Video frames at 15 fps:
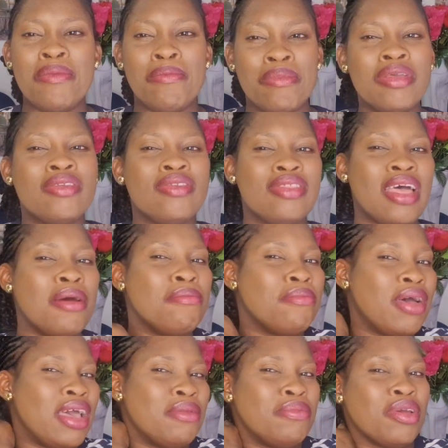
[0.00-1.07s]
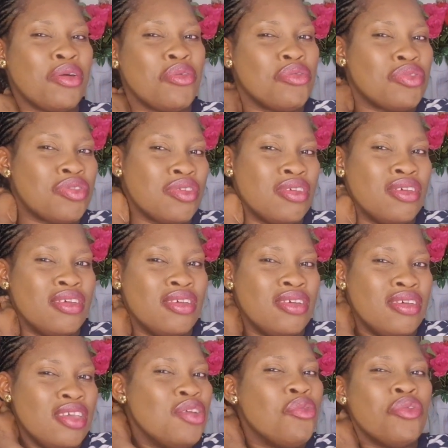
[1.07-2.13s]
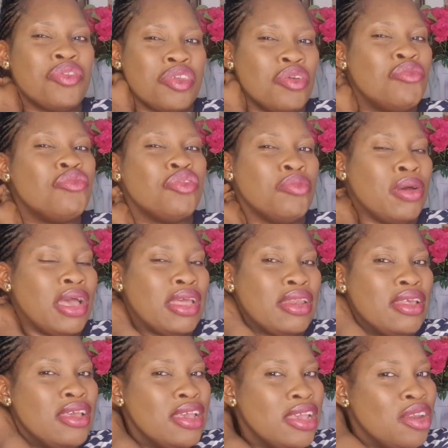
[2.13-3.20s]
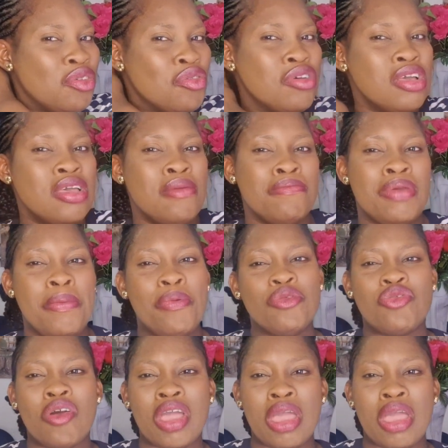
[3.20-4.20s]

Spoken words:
missed that man because he was a good man. People talk